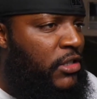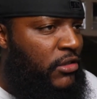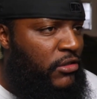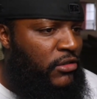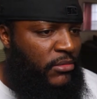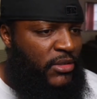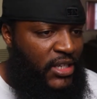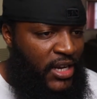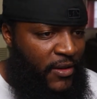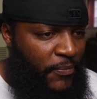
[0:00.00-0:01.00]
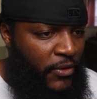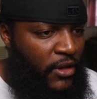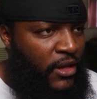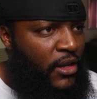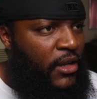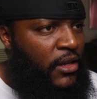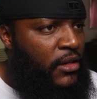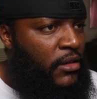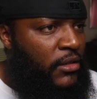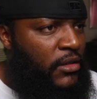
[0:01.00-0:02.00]
it. You know what I'm saying?
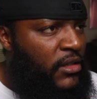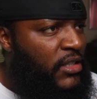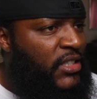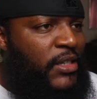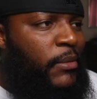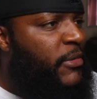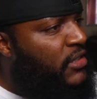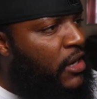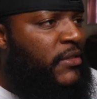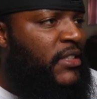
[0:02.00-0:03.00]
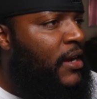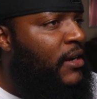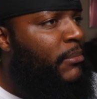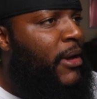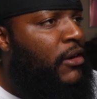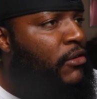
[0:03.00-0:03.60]
Let's see what Miss Nova talking about